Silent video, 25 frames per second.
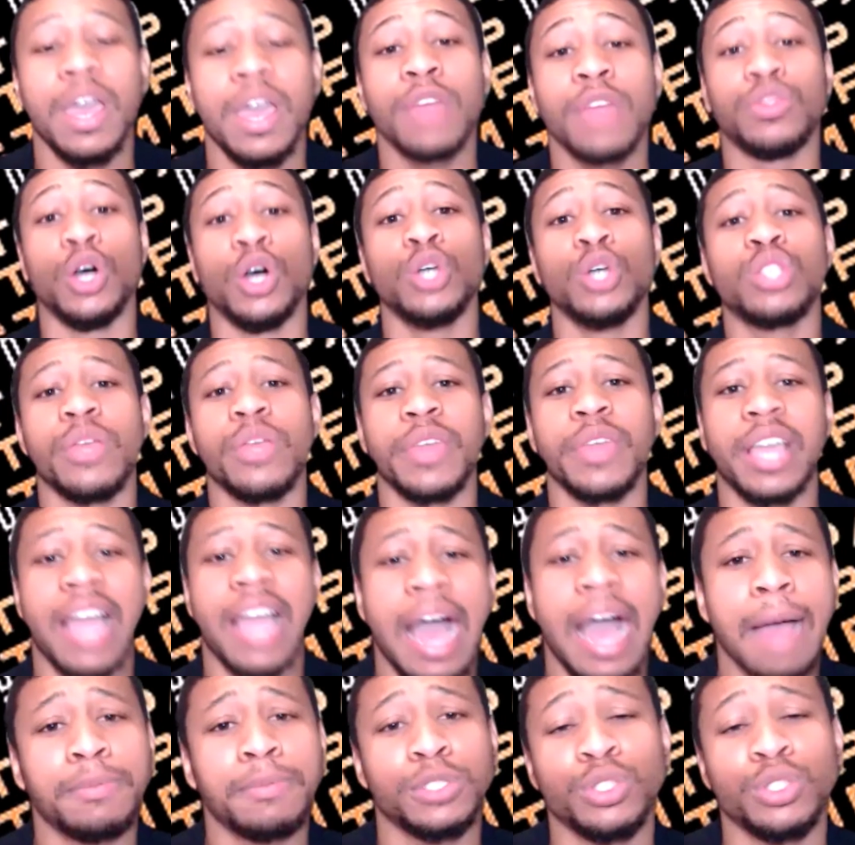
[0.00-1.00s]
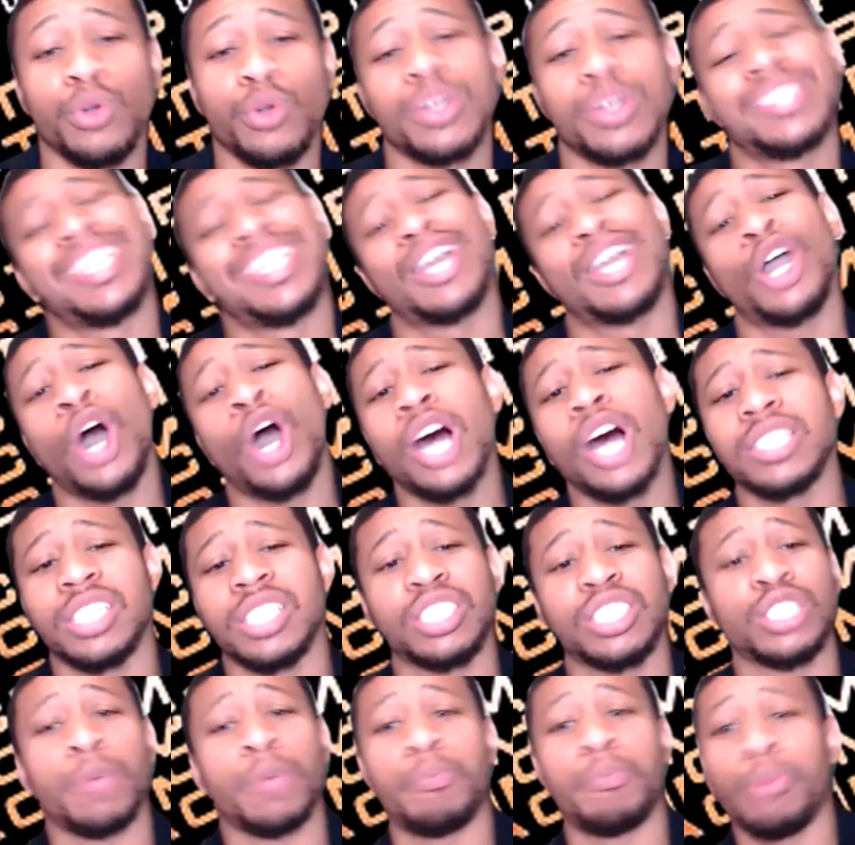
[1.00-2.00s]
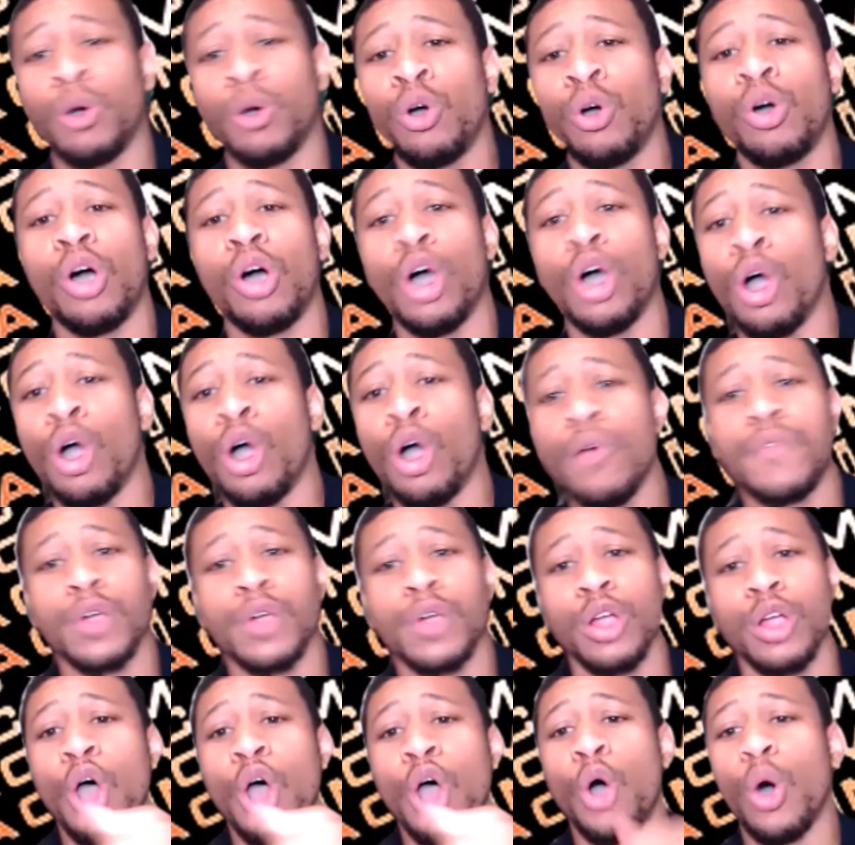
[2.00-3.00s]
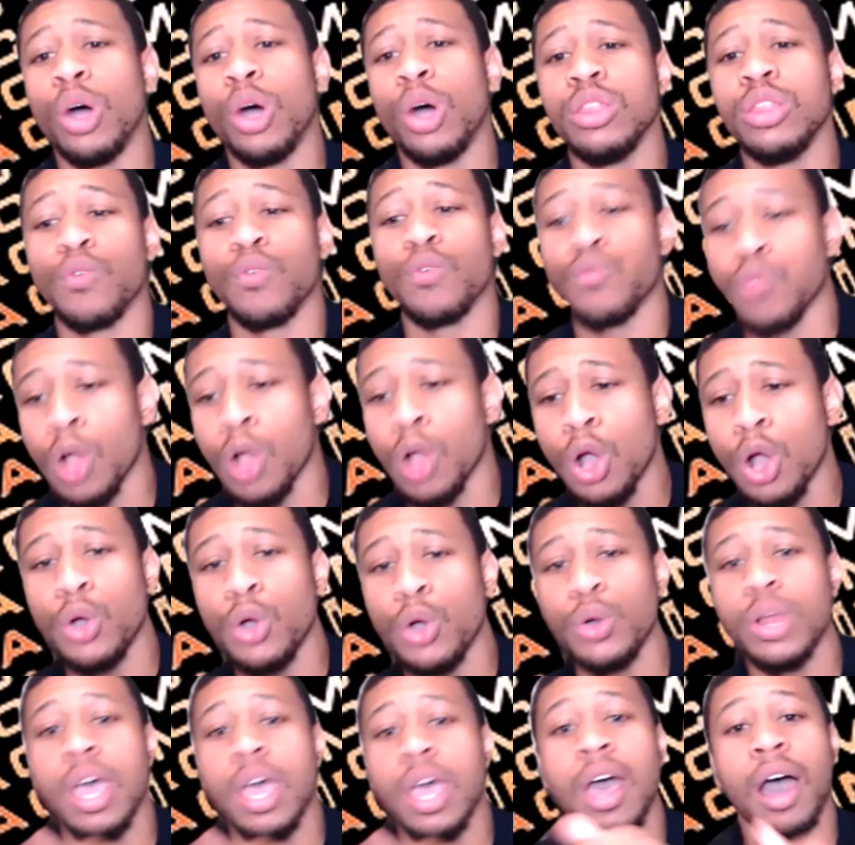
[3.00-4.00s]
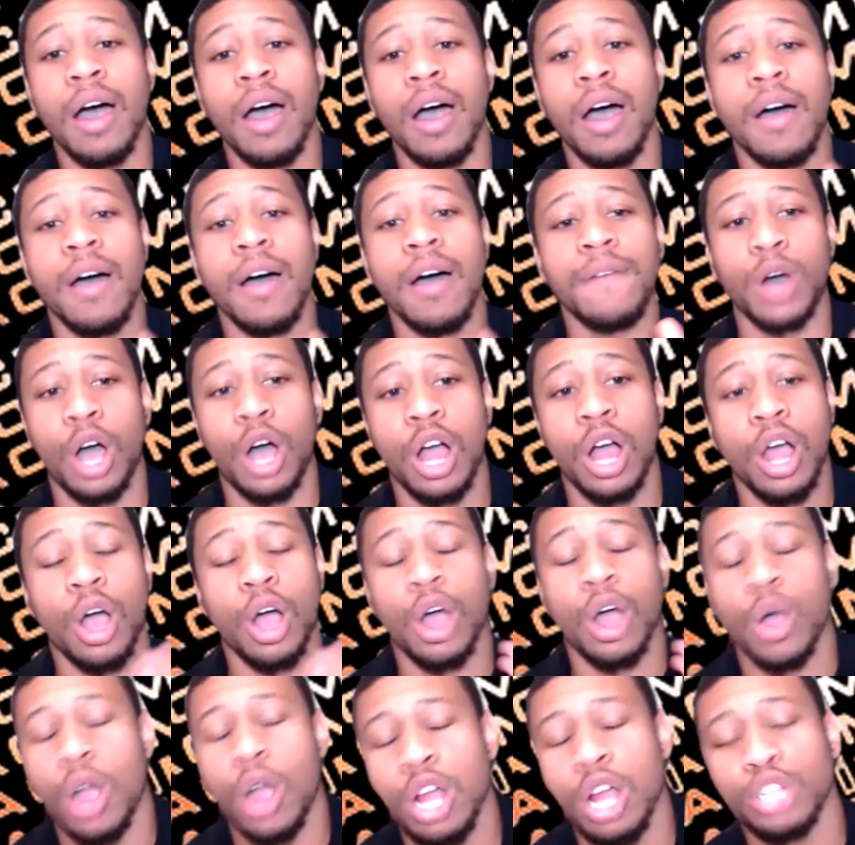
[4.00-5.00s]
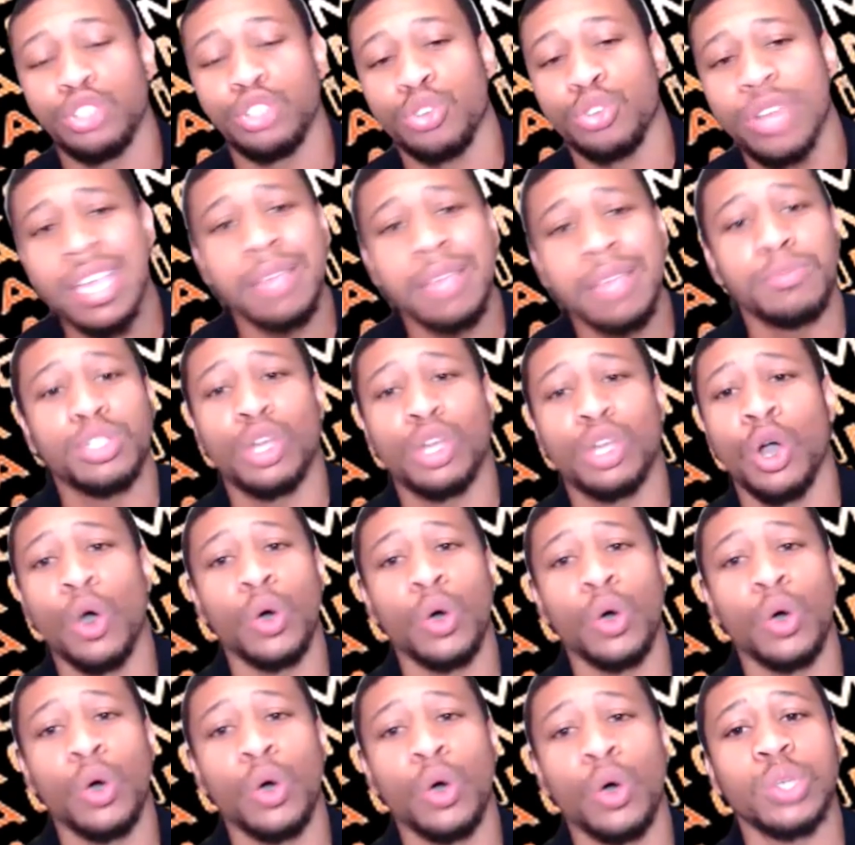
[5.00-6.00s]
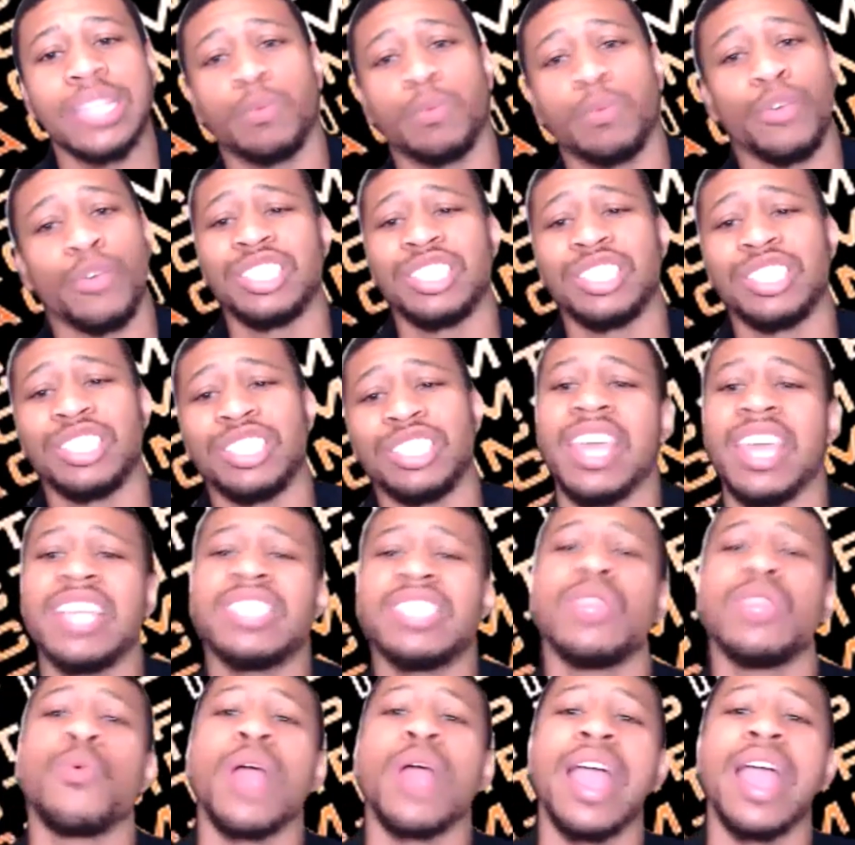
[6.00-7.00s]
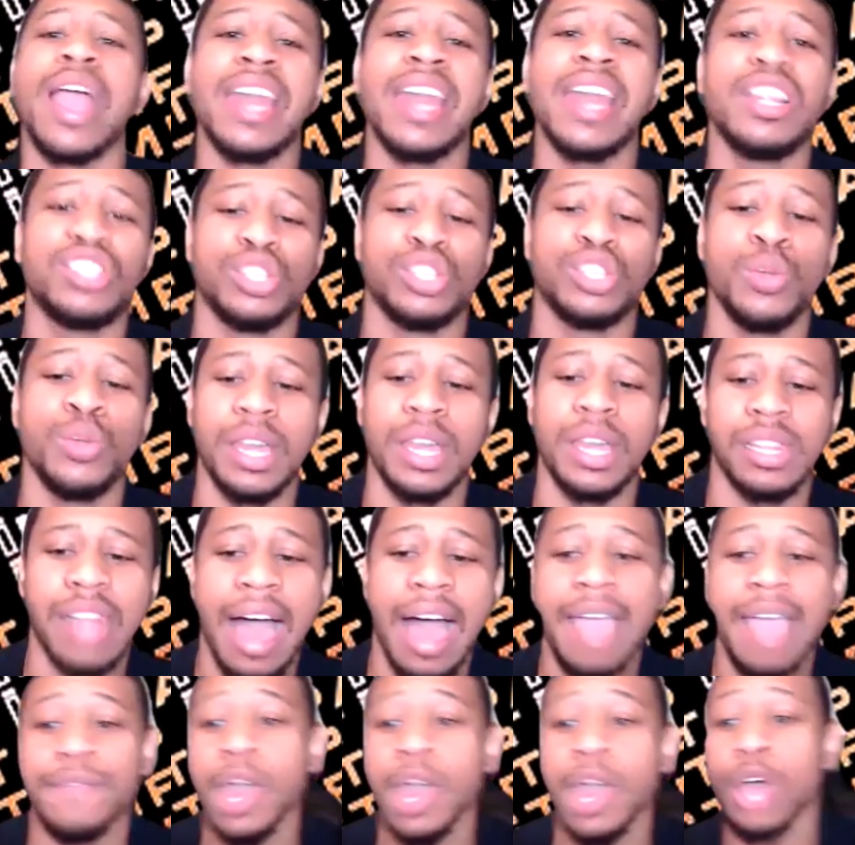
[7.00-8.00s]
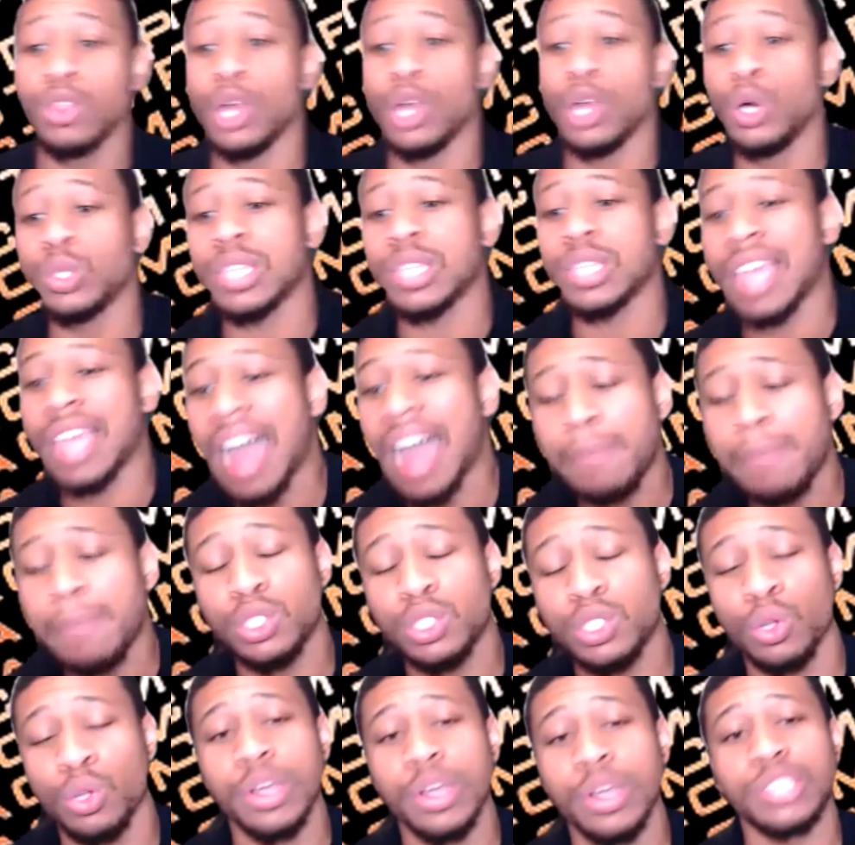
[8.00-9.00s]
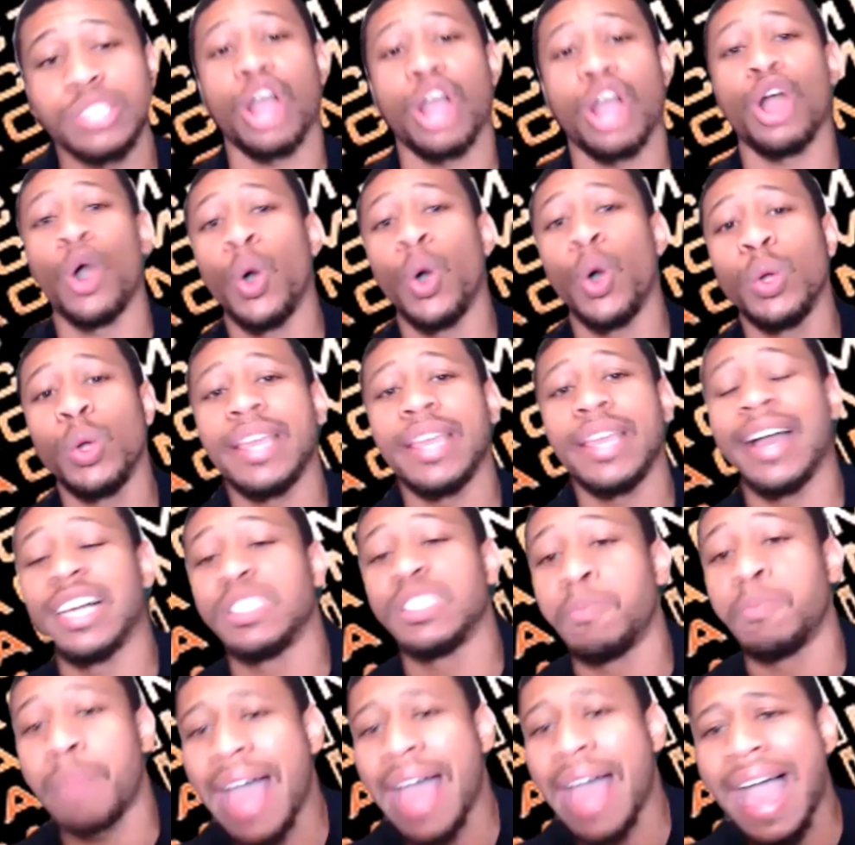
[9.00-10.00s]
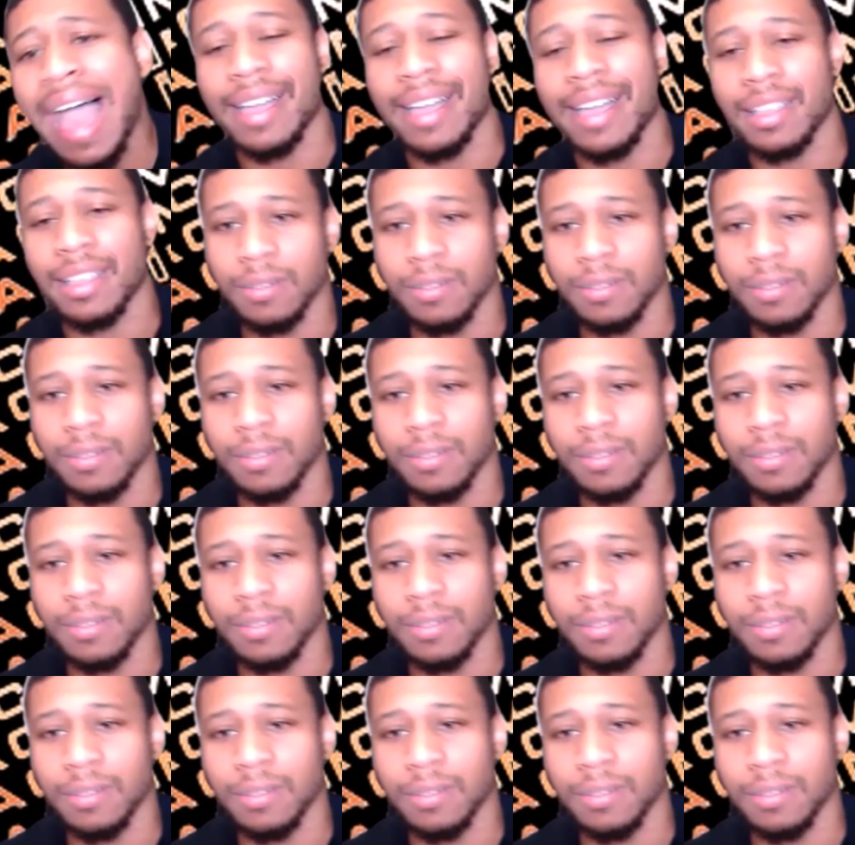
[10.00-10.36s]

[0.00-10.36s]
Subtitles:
Those are the cop stories that cause us to pull over on the road of our dreams, goals, aspirations, the things that we're headed to in life. Those cop stories are holding us back.